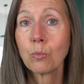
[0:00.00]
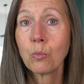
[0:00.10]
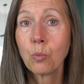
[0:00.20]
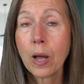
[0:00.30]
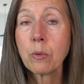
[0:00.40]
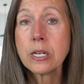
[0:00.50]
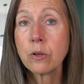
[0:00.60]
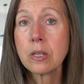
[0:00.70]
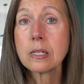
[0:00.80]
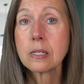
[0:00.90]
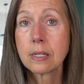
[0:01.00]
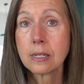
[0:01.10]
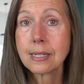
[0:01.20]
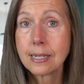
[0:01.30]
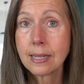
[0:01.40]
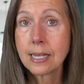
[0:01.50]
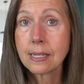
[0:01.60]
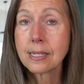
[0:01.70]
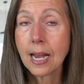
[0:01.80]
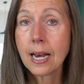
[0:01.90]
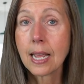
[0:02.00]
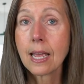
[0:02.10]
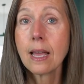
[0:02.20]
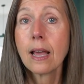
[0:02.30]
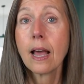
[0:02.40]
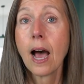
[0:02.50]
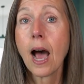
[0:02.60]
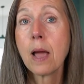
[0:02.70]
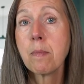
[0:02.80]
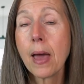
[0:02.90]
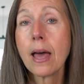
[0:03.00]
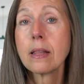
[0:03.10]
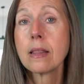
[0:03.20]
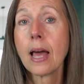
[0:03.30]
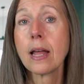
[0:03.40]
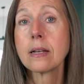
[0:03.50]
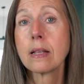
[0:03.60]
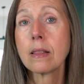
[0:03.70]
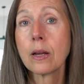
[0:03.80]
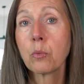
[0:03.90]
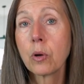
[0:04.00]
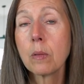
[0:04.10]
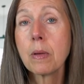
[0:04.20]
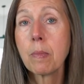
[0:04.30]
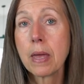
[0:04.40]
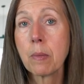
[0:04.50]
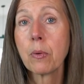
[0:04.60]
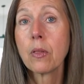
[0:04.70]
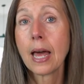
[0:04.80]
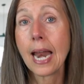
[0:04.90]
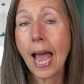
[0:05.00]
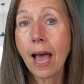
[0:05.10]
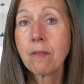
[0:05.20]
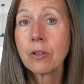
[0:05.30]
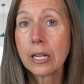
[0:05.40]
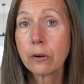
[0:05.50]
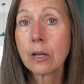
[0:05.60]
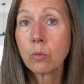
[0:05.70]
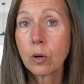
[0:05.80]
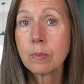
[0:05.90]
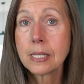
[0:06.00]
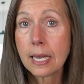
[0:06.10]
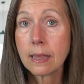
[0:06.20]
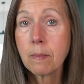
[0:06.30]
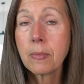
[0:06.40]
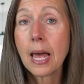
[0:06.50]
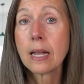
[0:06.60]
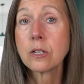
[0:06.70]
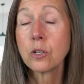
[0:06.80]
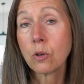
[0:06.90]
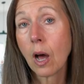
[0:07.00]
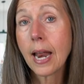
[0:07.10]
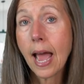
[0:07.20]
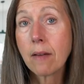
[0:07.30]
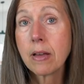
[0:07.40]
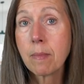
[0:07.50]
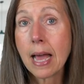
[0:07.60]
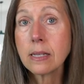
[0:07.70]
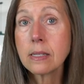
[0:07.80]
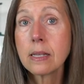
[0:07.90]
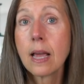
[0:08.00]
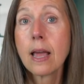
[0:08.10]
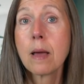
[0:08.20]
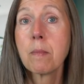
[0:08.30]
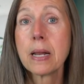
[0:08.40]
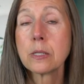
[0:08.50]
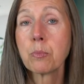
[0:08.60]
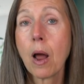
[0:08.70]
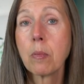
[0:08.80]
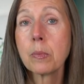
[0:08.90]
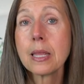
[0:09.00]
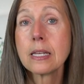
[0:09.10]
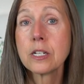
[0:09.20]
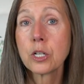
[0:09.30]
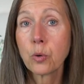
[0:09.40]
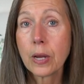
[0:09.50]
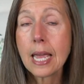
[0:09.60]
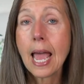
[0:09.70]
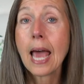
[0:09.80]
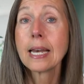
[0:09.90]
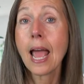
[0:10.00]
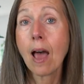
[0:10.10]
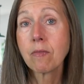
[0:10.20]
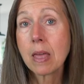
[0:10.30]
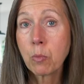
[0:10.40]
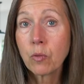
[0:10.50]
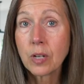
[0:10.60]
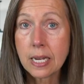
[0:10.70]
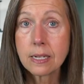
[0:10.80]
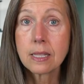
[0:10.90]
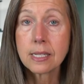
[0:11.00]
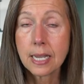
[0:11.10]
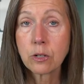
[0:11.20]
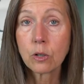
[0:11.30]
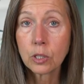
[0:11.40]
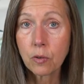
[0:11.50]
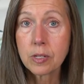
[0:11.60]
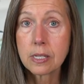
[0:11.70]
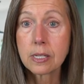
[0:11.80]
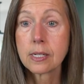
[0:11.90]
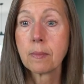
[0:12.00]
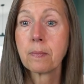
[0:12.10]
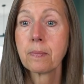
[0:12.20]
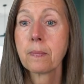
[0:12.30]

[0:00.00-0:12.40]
when we do this study, I bet that there will be people that have filarial worms in them that do not have MS, but it's probably the degree and have they moved into the central nervous system.